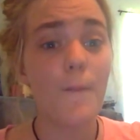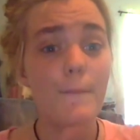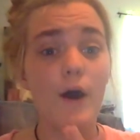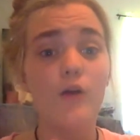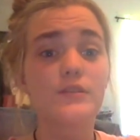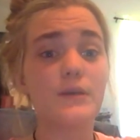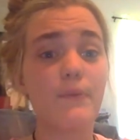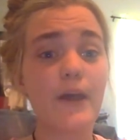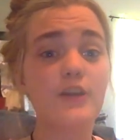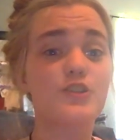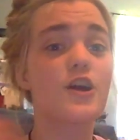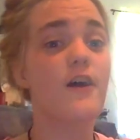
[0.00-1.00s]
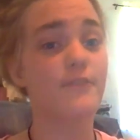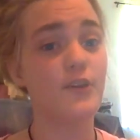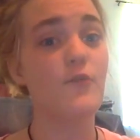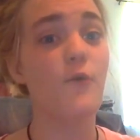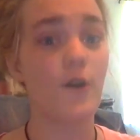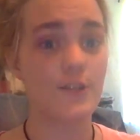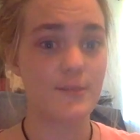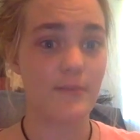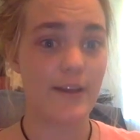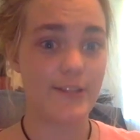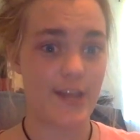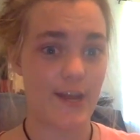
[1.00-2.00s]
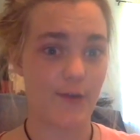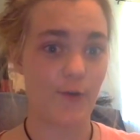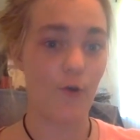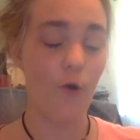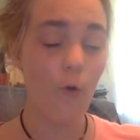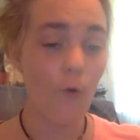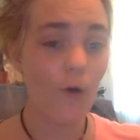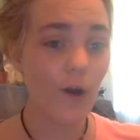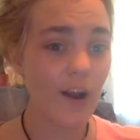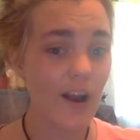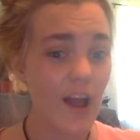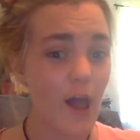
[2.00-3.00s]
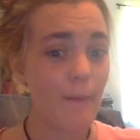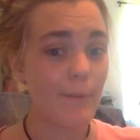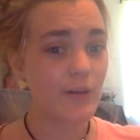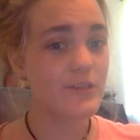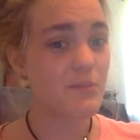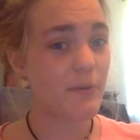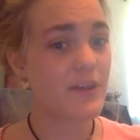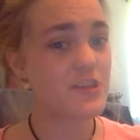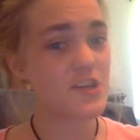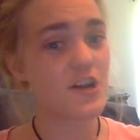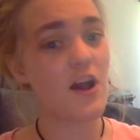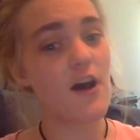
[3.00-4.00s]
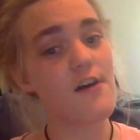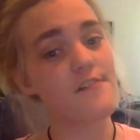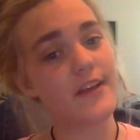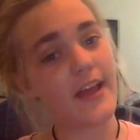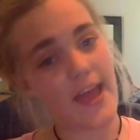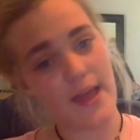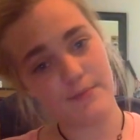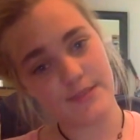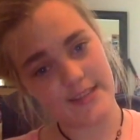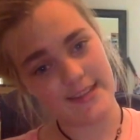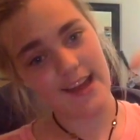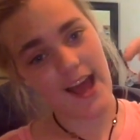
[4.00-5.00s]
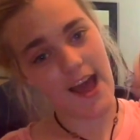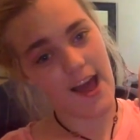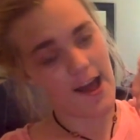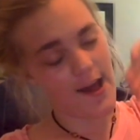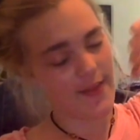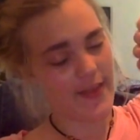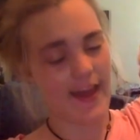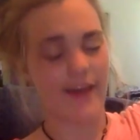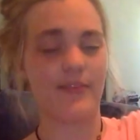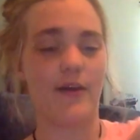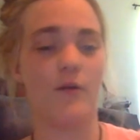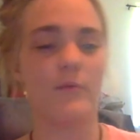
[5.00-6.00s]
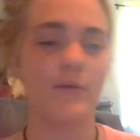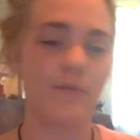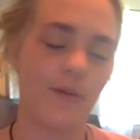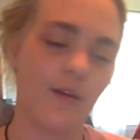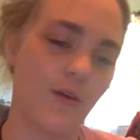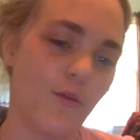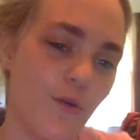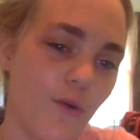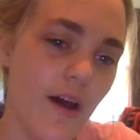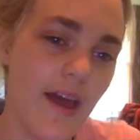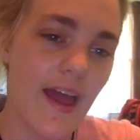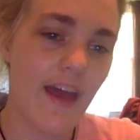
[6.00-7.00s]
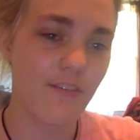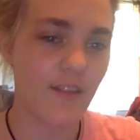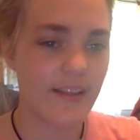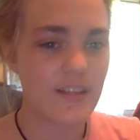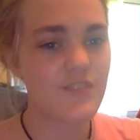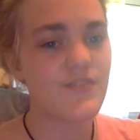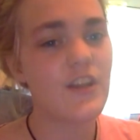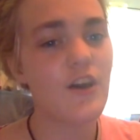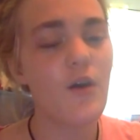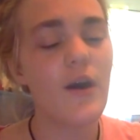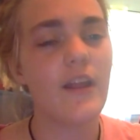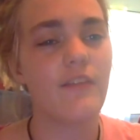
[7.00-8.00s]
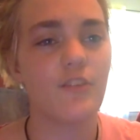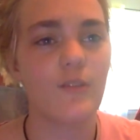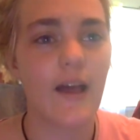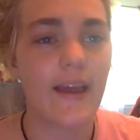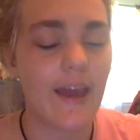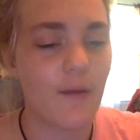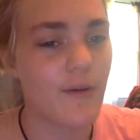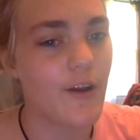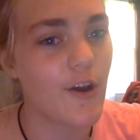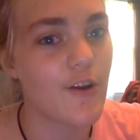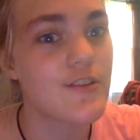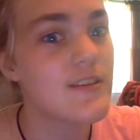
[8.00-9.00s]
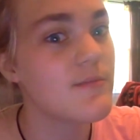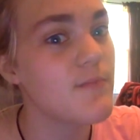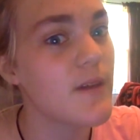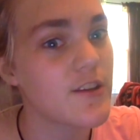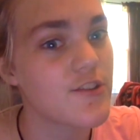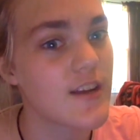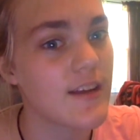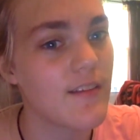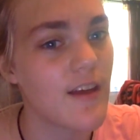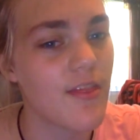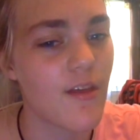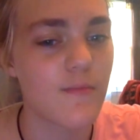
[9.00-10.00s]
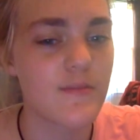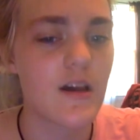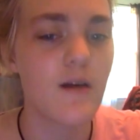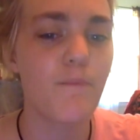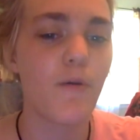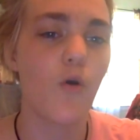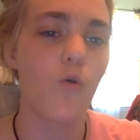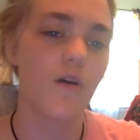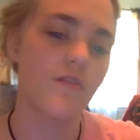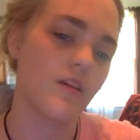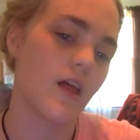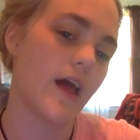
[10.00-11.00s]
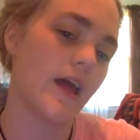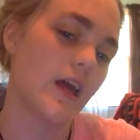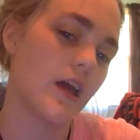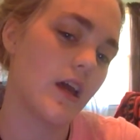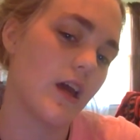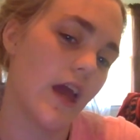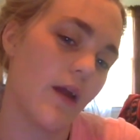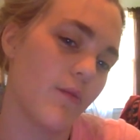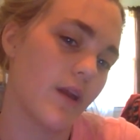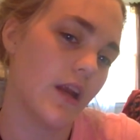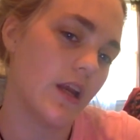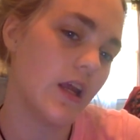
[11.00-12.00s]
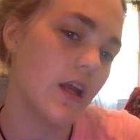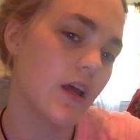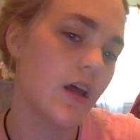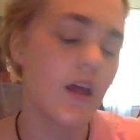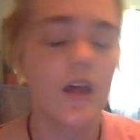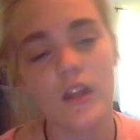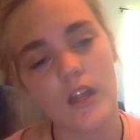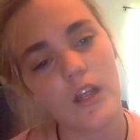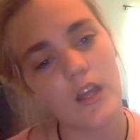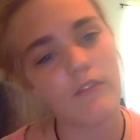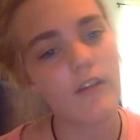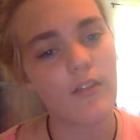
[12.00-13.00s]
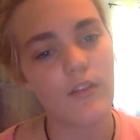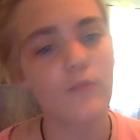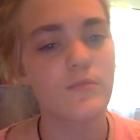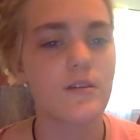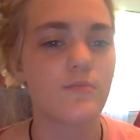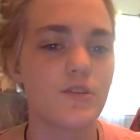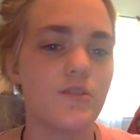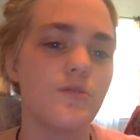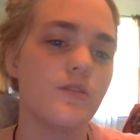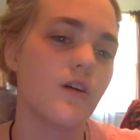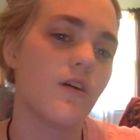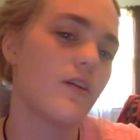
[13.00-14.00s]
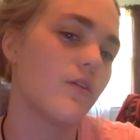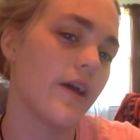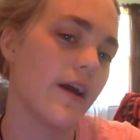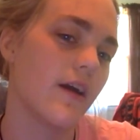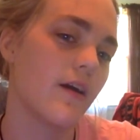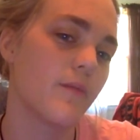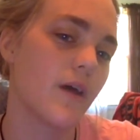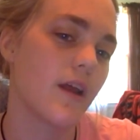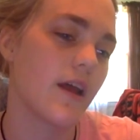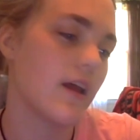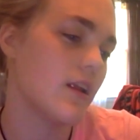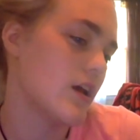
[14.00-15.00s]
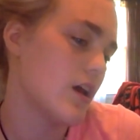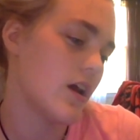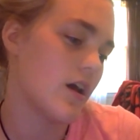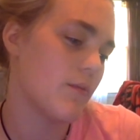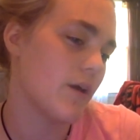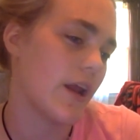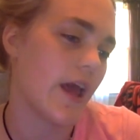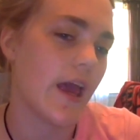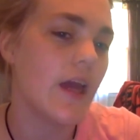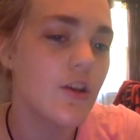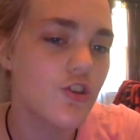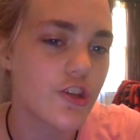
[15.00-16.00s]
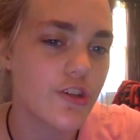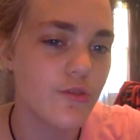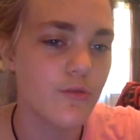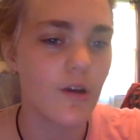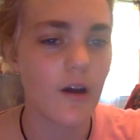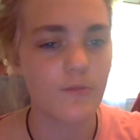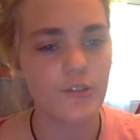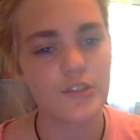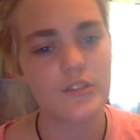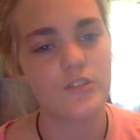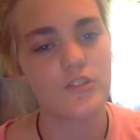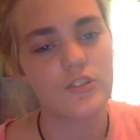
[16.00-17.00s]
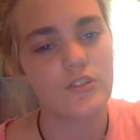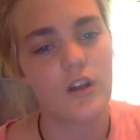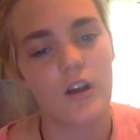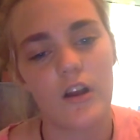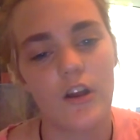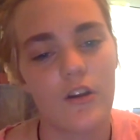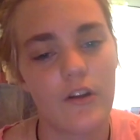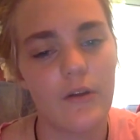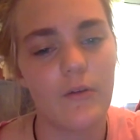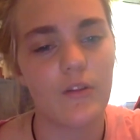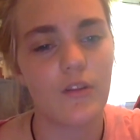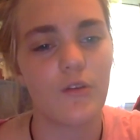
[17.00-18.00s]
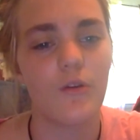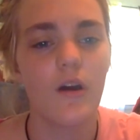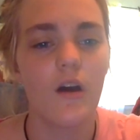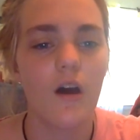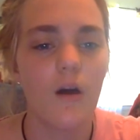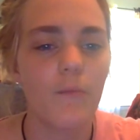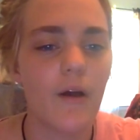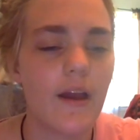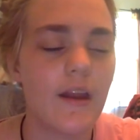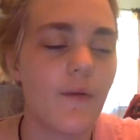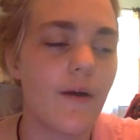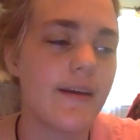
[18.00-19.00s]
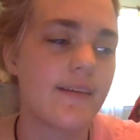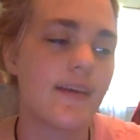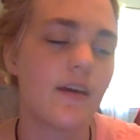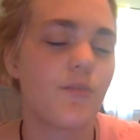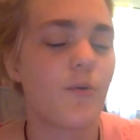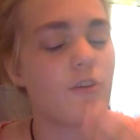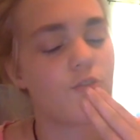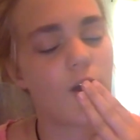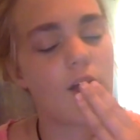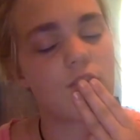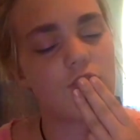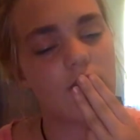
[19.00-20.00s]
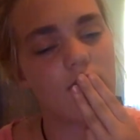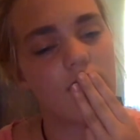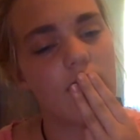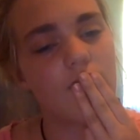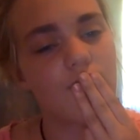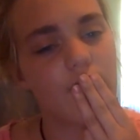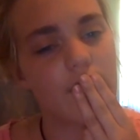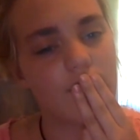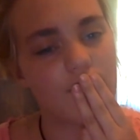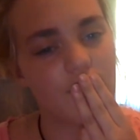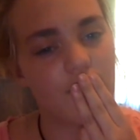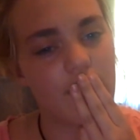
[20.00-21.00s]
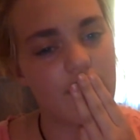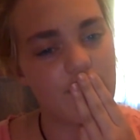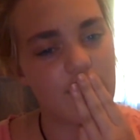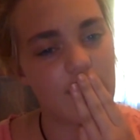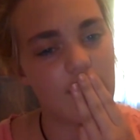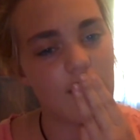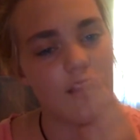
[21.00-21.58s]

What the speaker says: Post a picture of you watching my channel, or post a picture of Campston. That would be really cool. If you like this video, and if you like Cameron and Kirsten, make sure to give it a thumbs up. Or if you like Cameron and Nina, then give it a thumbs up too. You know, I don't care. I'm not gonna hate you. I'm just not gonna agree with you. But anyways, thanks so much for watching. Thanks for your consideration.